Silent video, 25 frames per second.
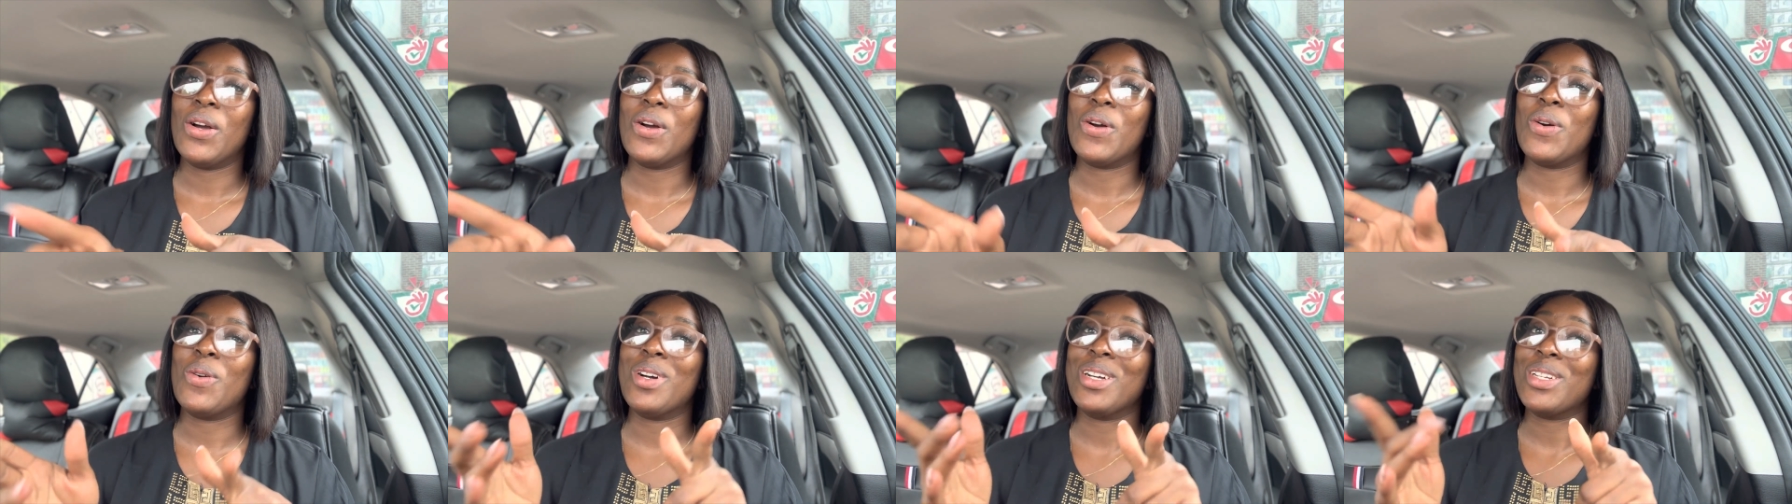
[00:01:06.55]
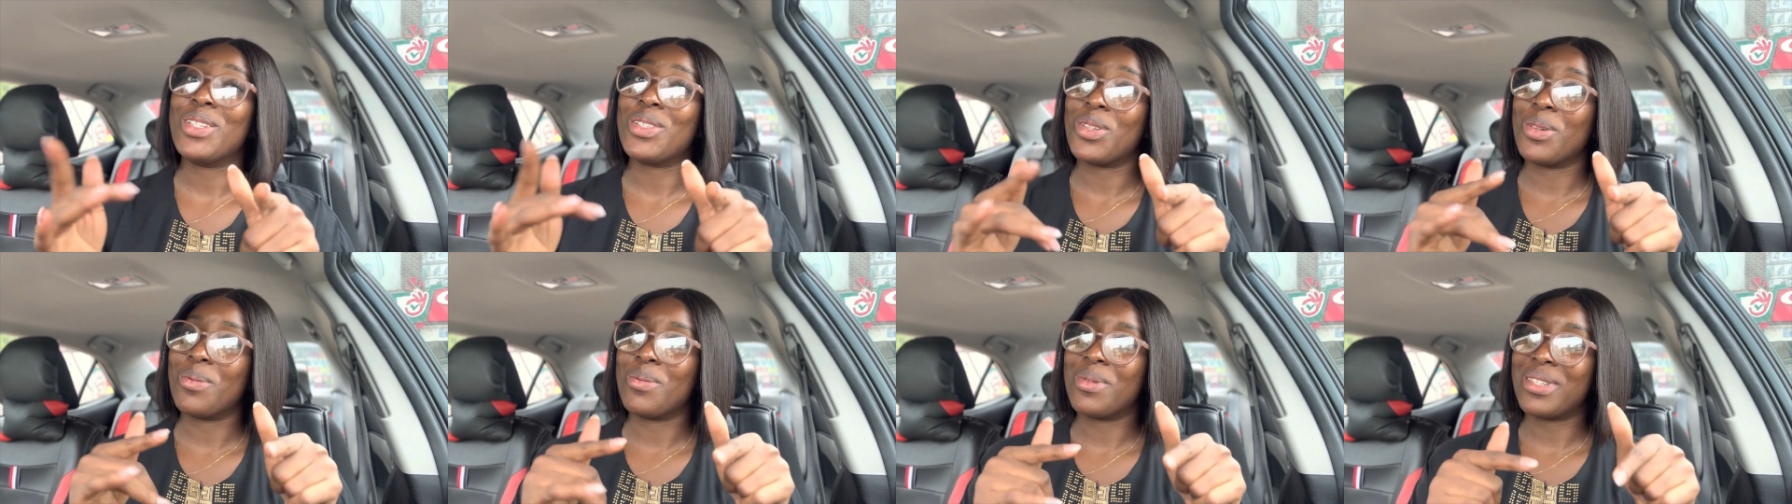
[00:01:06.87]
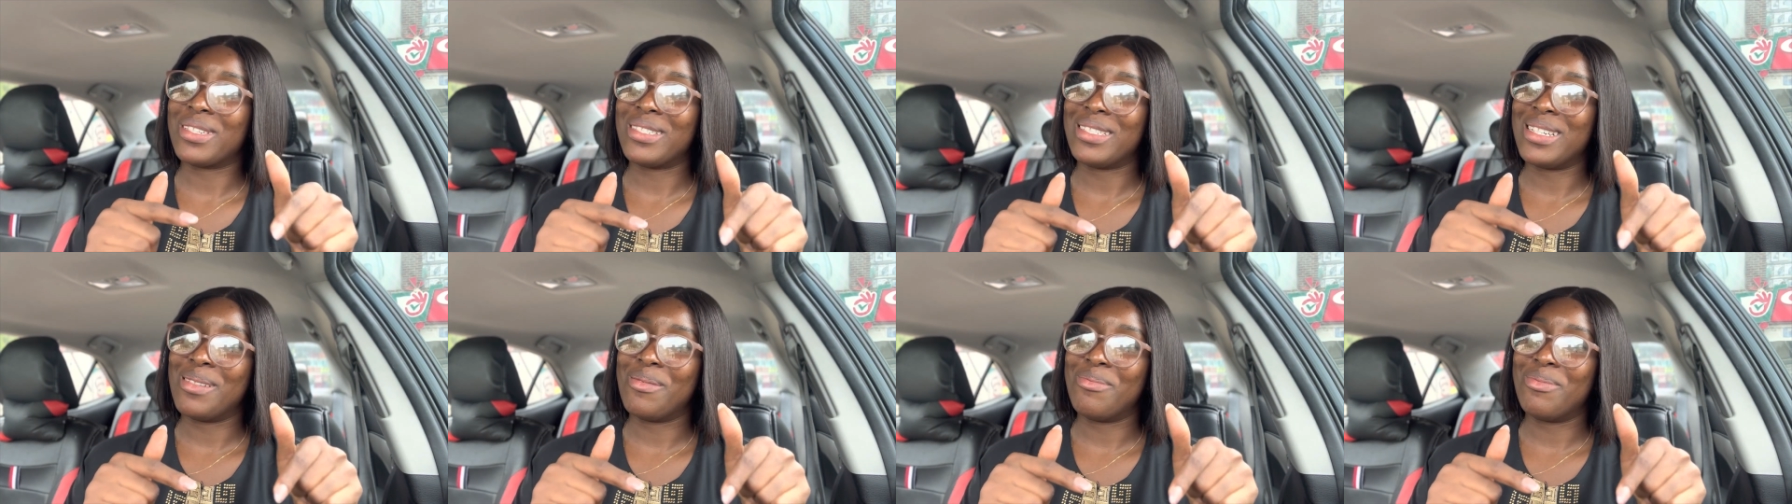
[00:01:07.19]
Go and
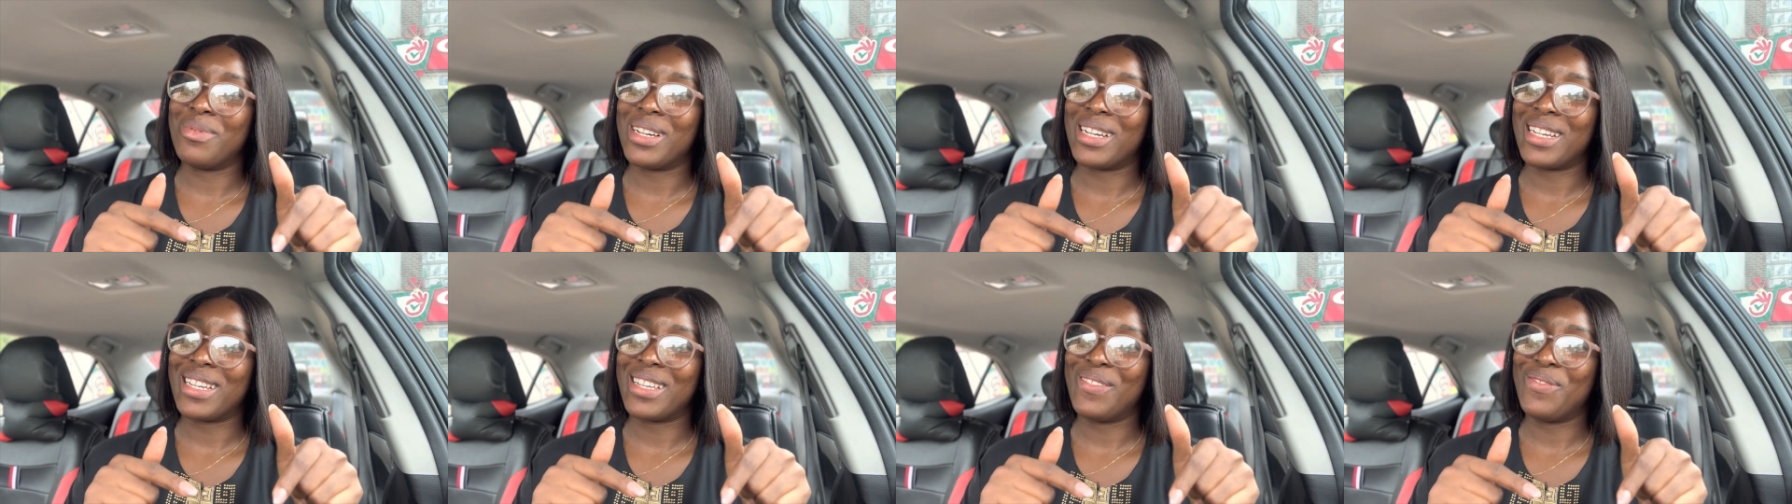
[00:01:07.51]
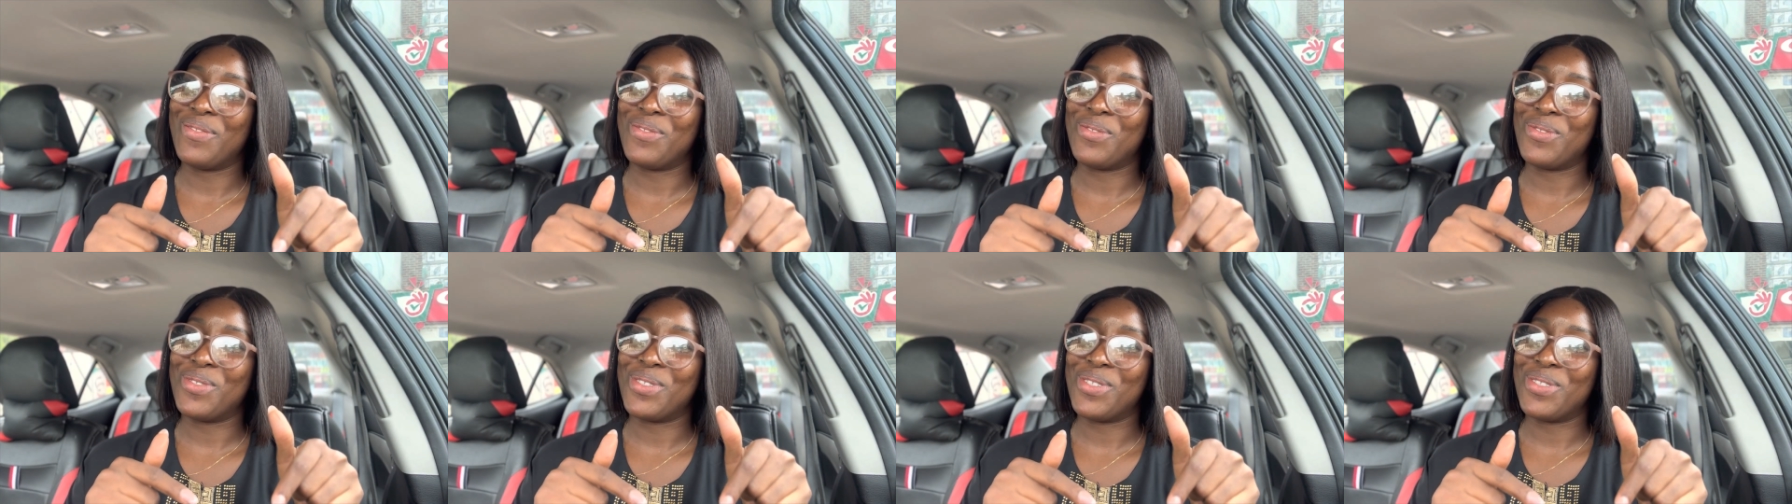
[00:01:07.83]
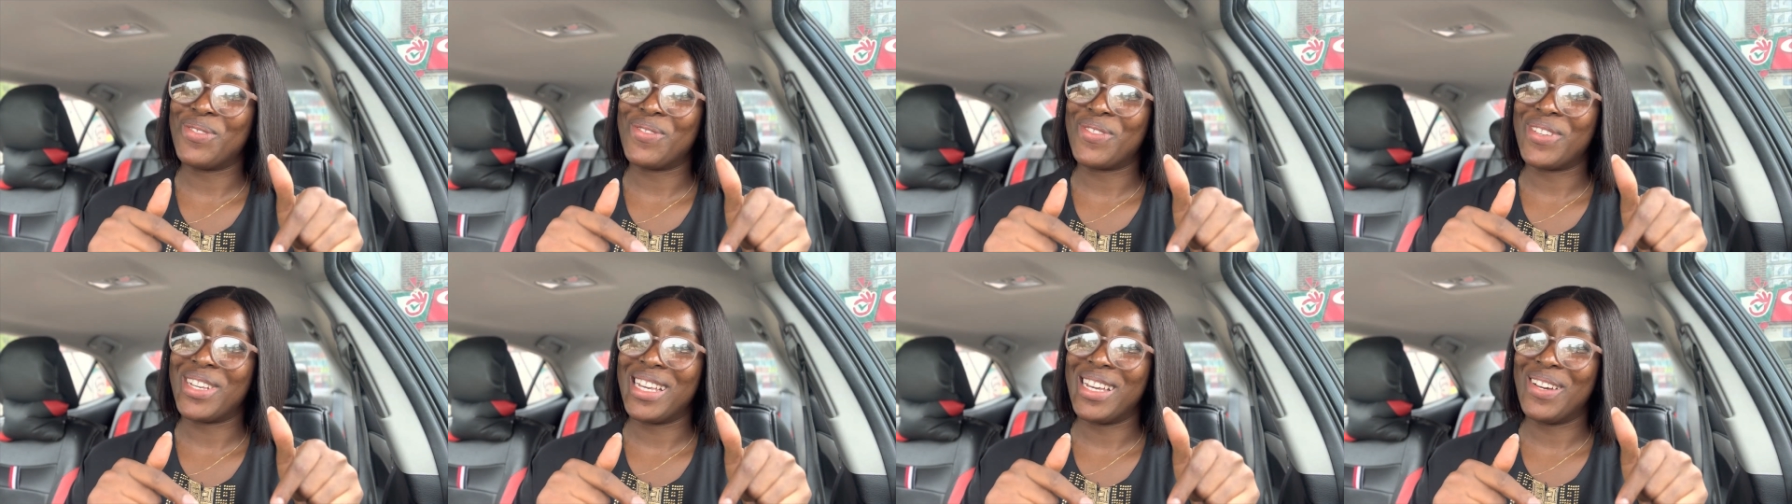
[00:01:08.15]
subscribe back if you want
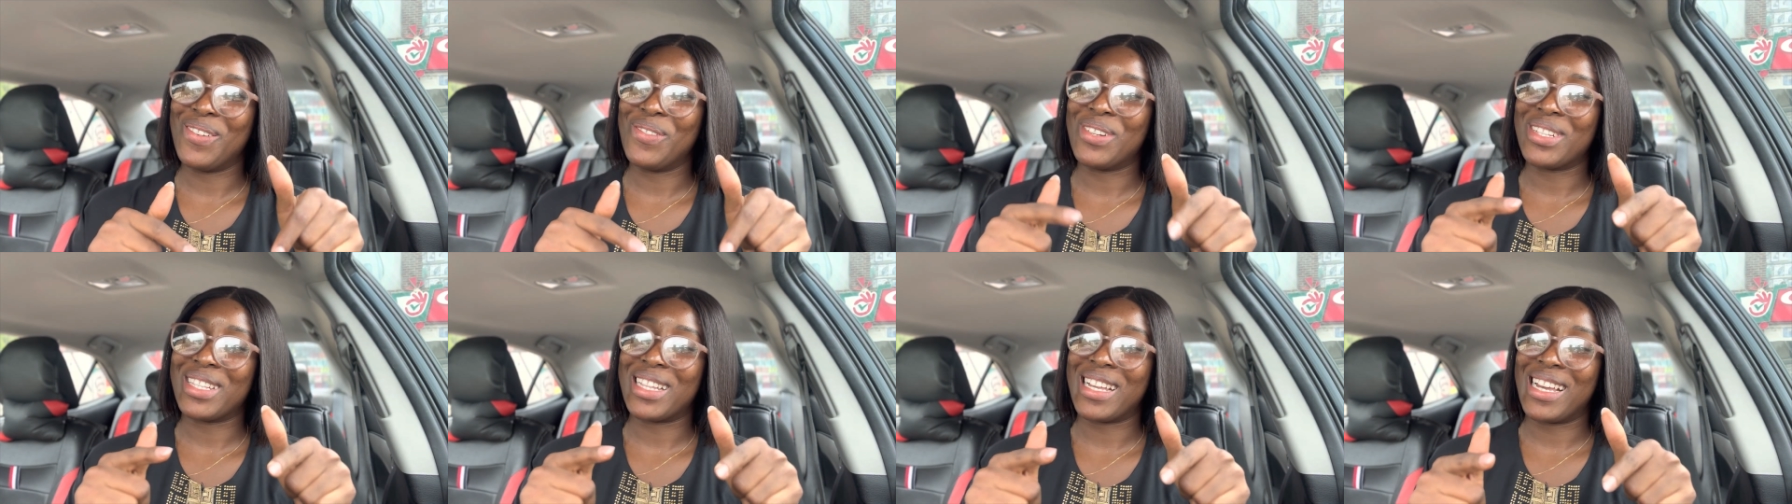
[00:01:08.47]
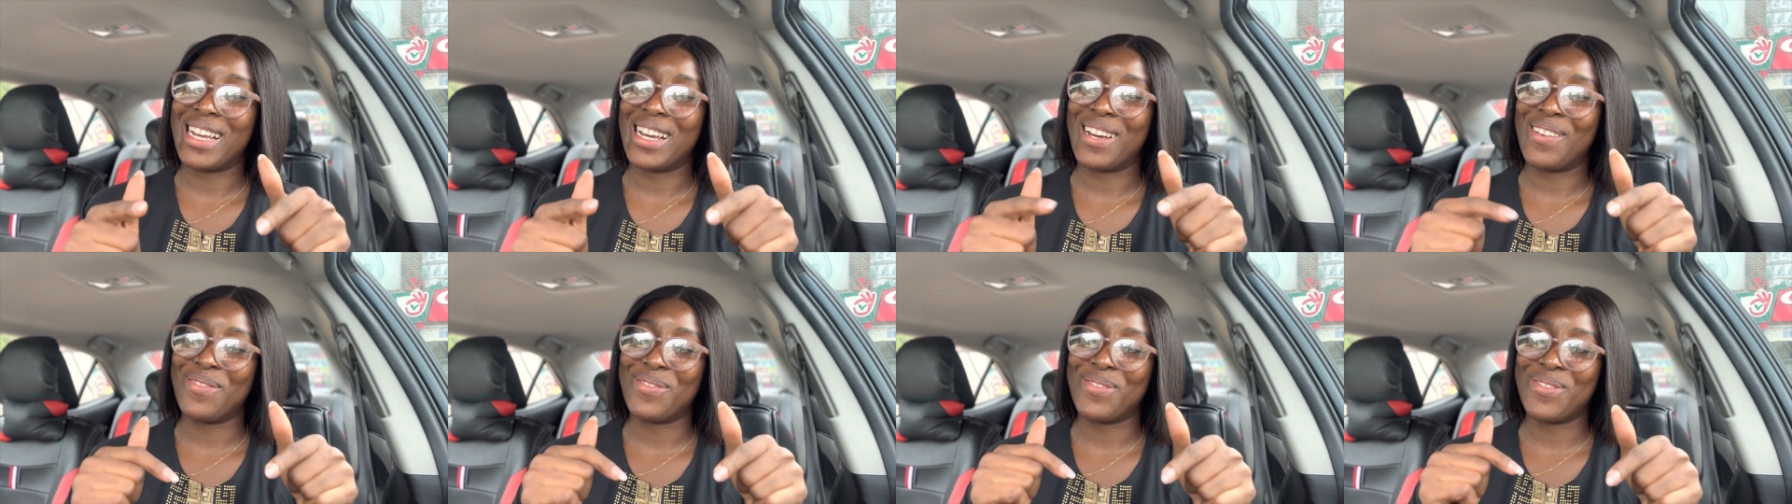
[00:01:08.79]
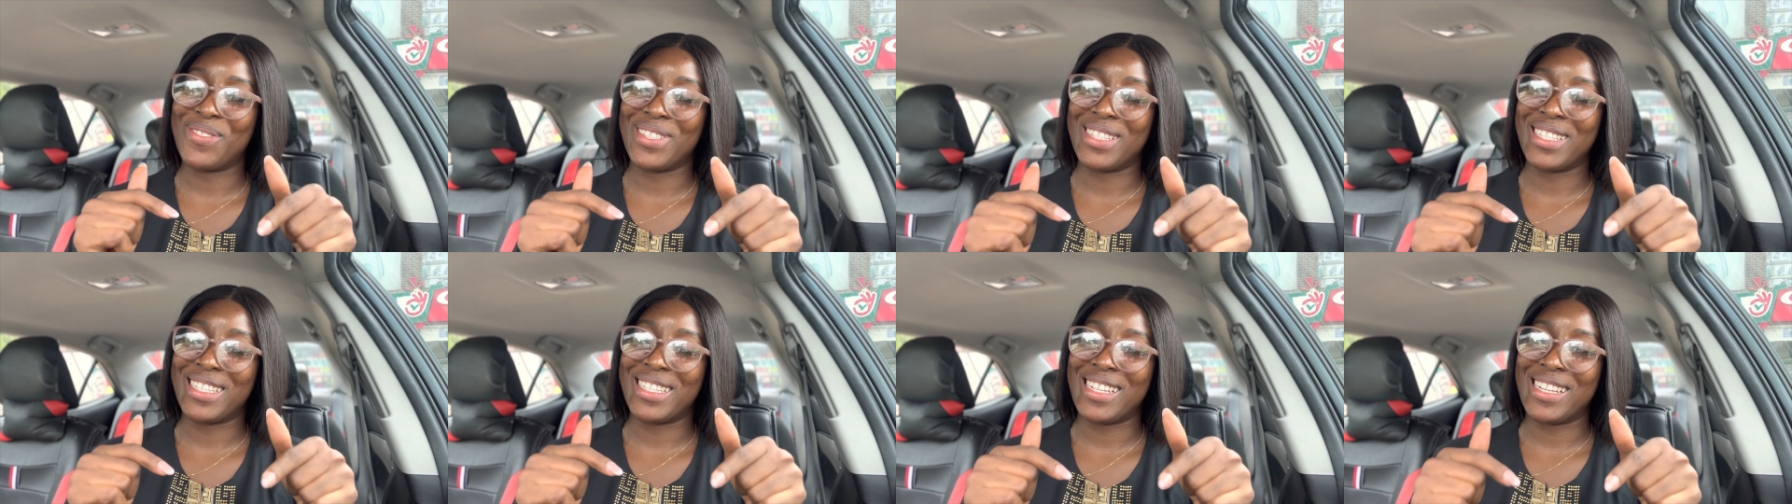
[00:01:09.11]
to hear what I have to
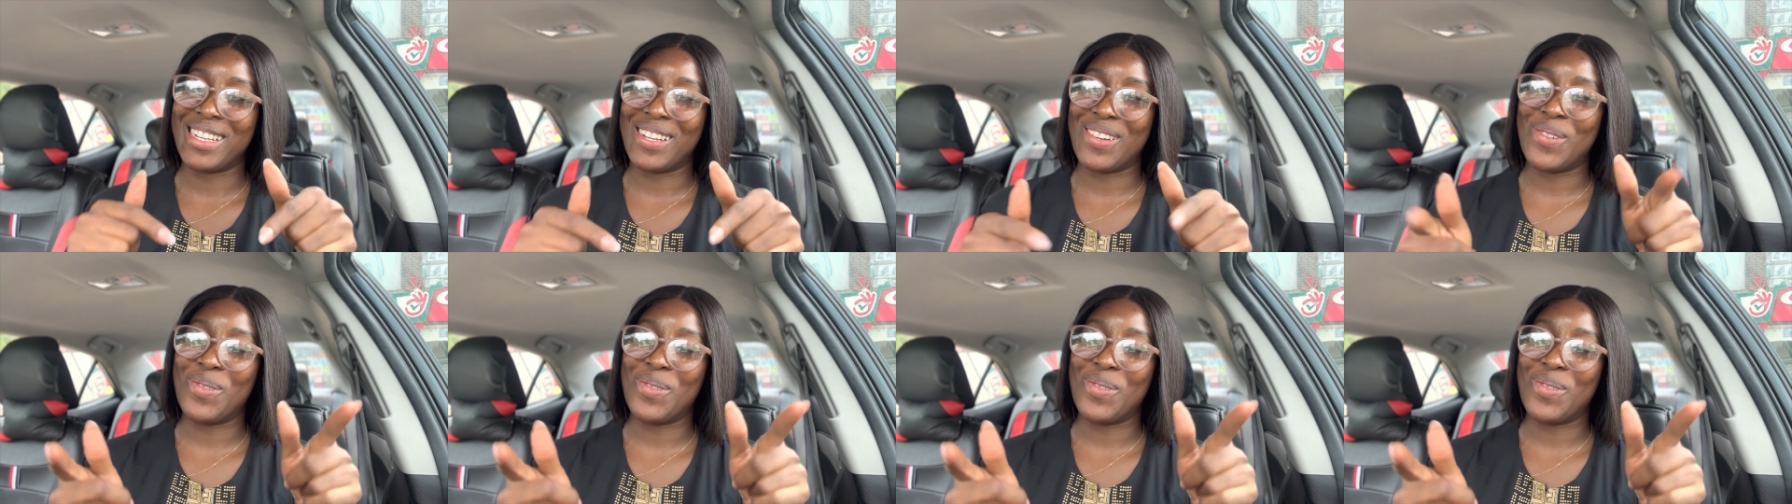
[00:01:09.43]
say.